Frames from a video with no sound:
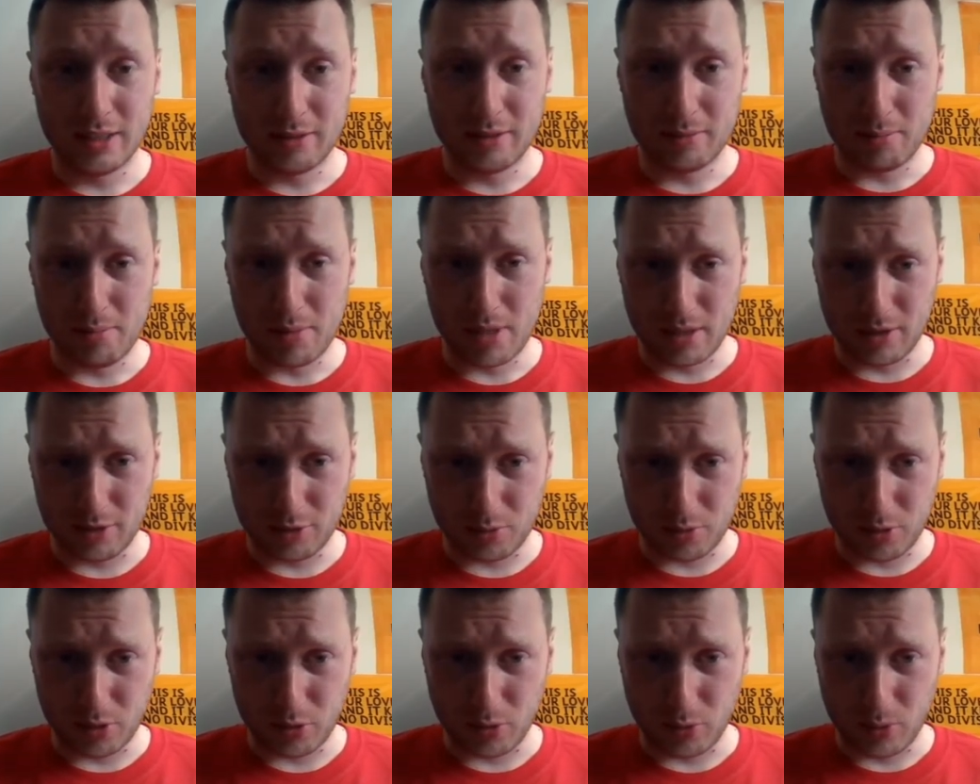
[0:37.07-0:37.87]

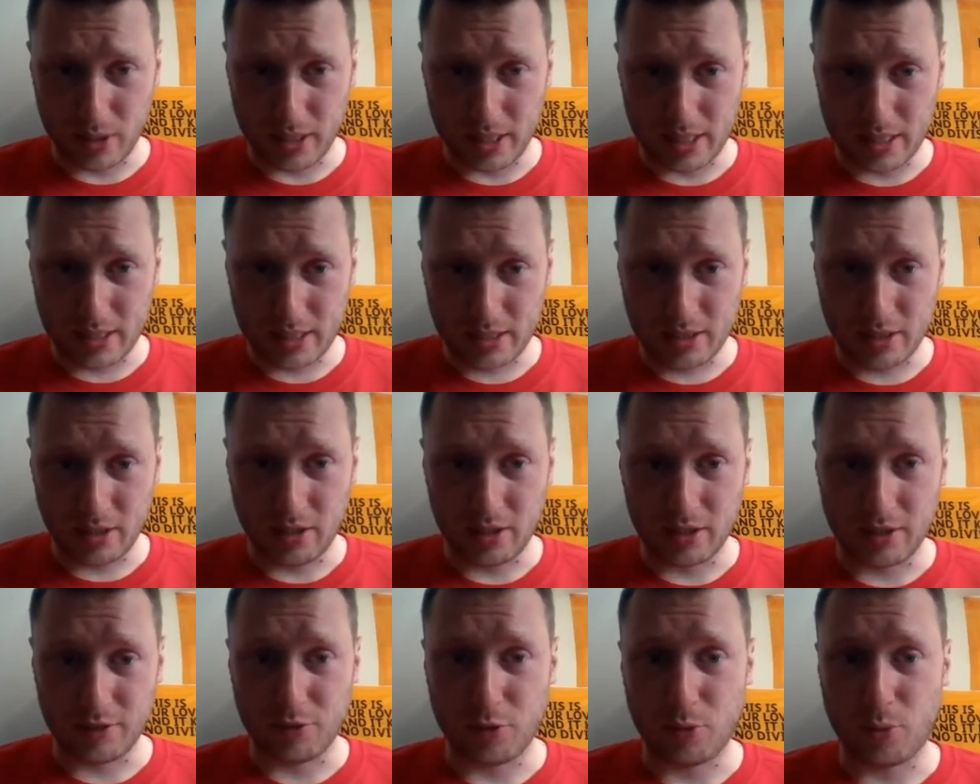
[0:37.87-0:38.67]
Middlesbrough away,
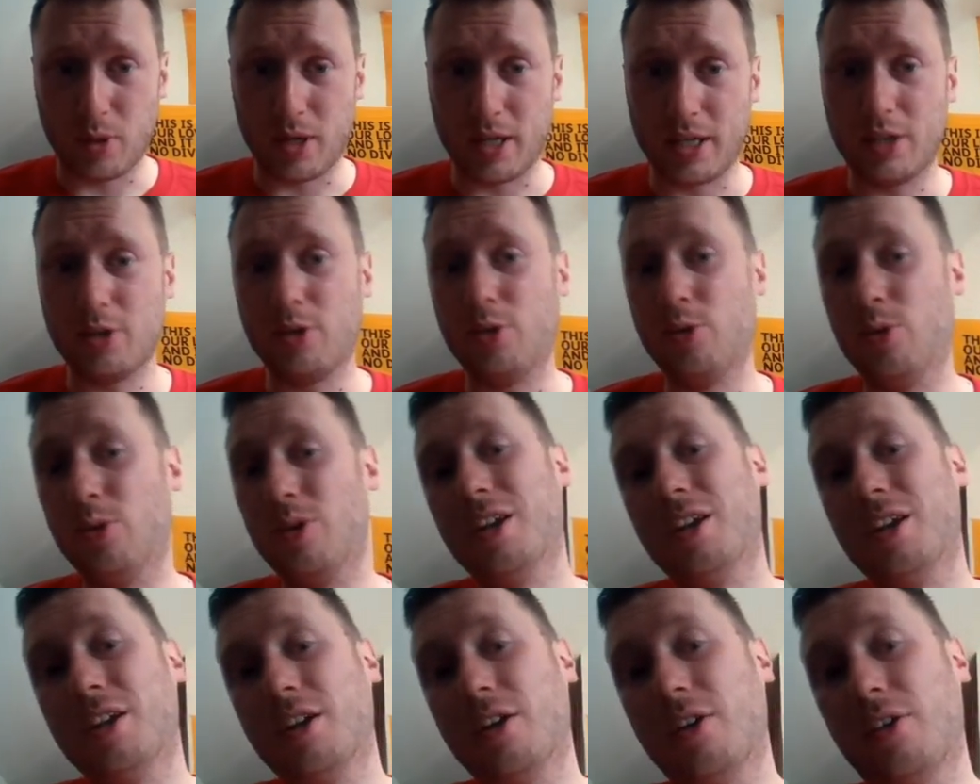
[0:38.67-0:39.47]
Cardiff away, or
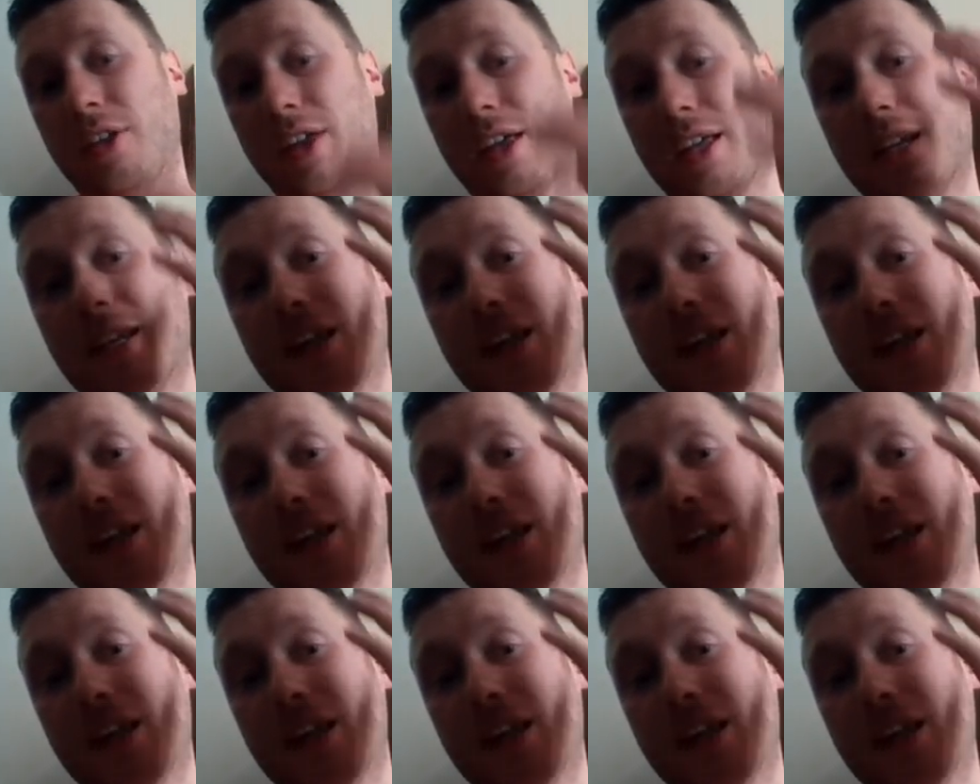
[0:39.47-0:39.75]
another.